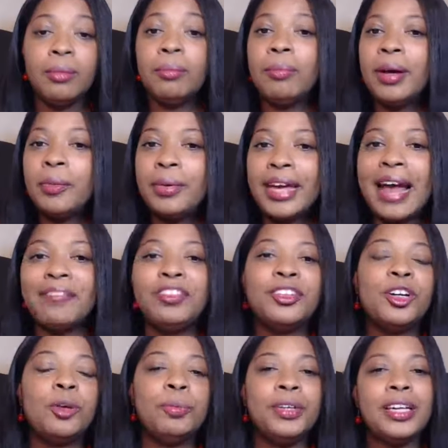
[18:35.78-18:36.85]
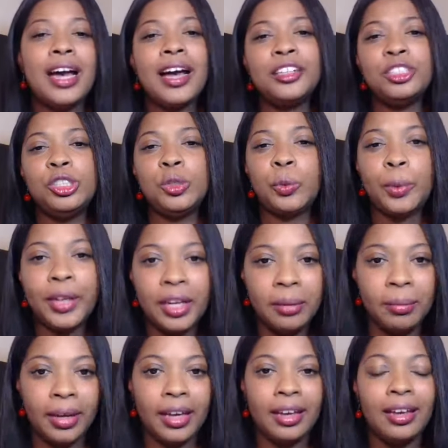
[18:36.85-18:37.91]
But we have to go beyond
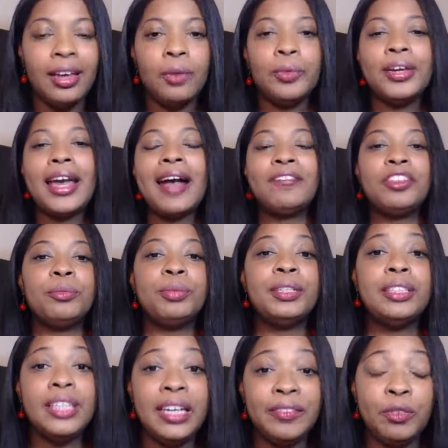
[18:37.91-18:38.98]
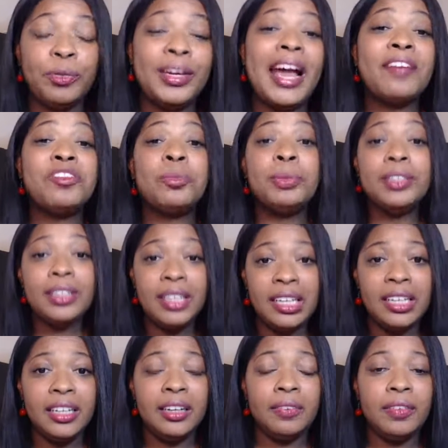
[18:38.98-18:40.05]
dreaming. We have to believe it. We have to
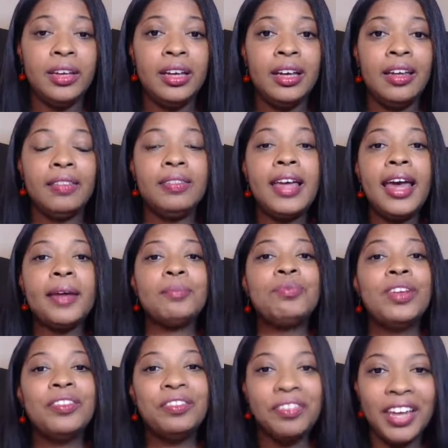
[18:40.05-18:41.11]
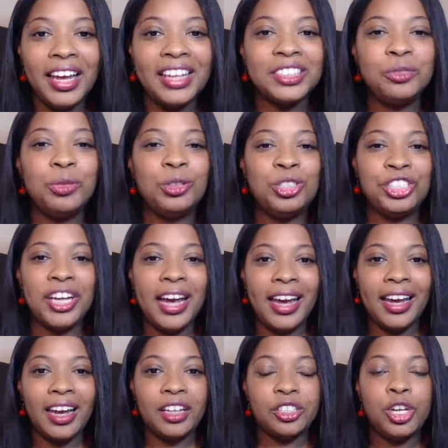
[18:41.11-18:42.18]
believe that things will
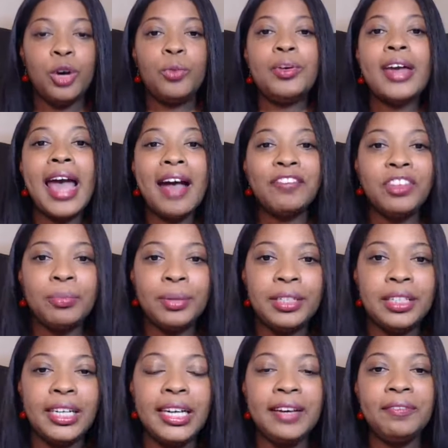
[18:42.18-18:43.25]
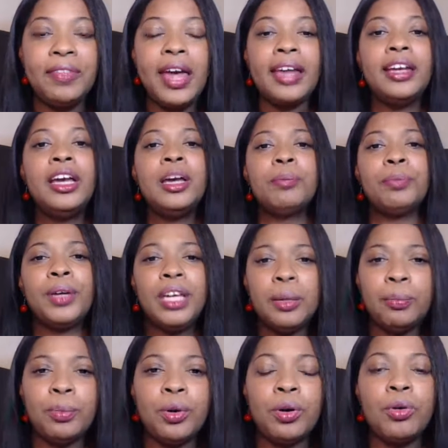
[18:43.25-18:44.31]
change. We have to believe that
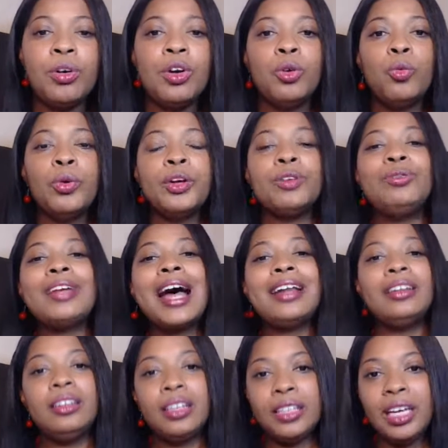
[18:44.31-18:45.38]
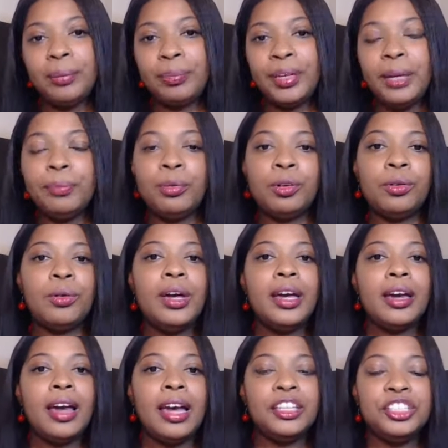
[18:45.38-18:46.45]
people will not look at people
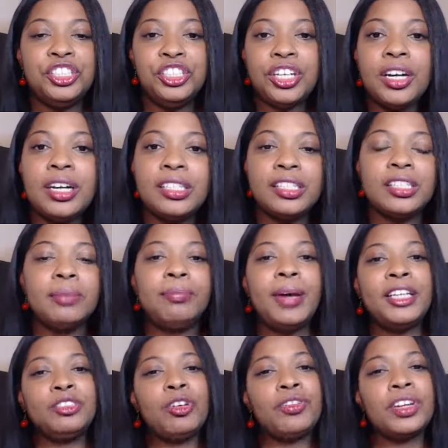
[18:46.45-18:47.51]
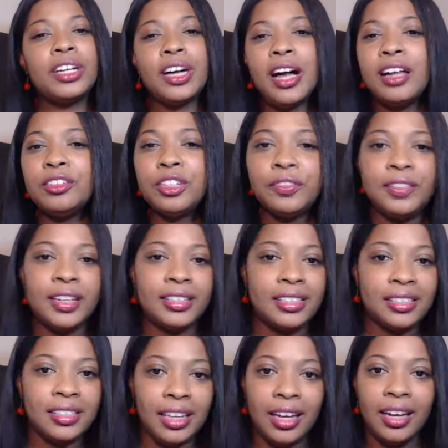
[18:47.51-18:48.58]
and judge them based on the color of their
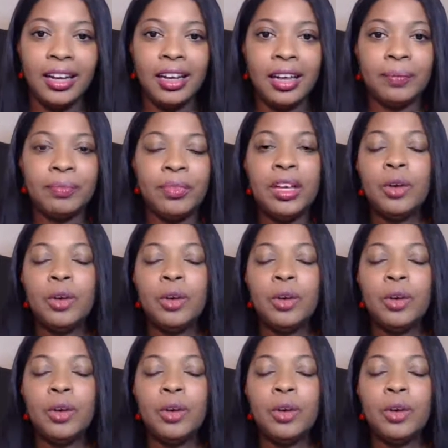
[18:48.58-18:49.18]
skin.